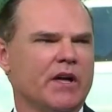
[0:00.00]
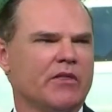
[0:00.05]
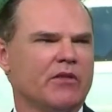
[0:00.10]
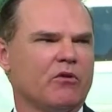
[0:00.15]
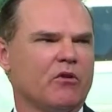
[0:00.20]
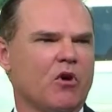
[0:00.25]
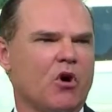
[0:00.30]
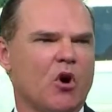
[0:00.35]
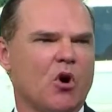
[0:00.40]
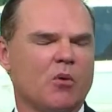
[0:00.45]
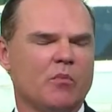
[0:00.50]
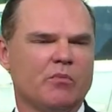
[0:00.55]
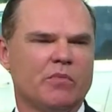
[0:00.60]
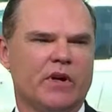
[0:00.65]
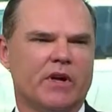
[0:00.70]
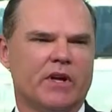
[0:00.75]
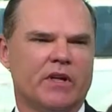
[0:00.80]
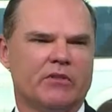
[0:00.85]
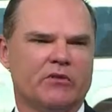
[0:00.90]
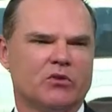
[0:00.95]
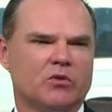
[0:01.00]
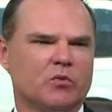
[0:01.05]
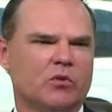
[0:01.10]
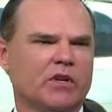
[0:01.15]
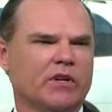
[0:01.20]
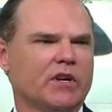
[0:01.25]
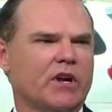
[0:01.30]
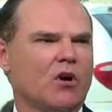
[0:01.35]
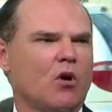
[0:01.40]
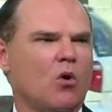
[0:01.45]
and they're home, and there's
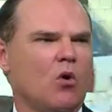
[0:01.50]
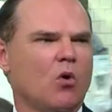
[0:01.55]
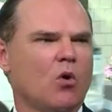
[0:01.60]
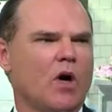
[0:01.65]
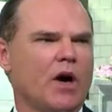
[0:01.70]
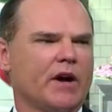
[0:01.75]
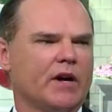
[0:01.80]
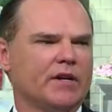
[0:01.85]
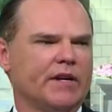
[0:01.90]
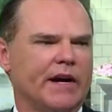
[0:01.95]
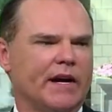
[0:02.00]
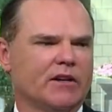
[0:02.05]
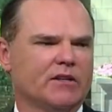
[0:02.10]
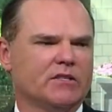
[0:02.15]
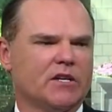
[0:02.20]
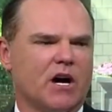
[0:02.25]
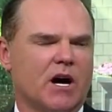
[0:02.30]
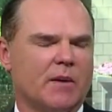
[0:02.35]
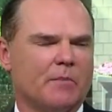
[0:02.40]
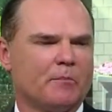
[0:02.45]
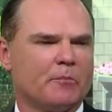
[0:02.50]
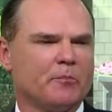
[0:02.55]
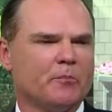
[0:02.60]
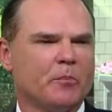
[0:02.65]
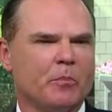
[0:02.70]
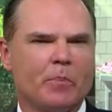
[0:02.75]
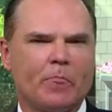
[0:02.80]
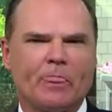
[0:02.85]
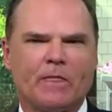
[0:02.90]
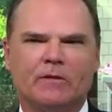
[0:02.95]
really not a whole lot of downtime.
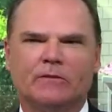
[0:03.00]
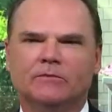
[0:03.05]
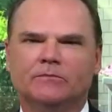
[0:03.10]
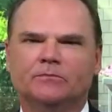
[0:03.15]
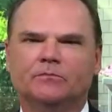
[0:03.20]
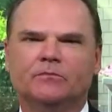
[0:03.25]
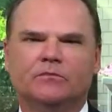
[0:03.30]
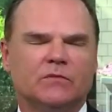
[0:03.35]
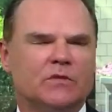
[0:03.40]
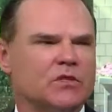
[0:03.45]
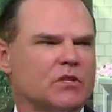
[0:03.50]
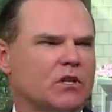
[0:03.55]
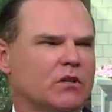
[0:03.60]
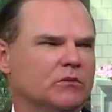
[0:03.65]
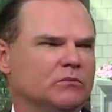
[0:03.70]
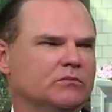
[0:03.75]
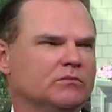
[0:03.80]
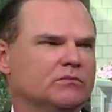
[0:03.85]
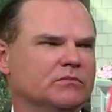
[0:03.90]
So.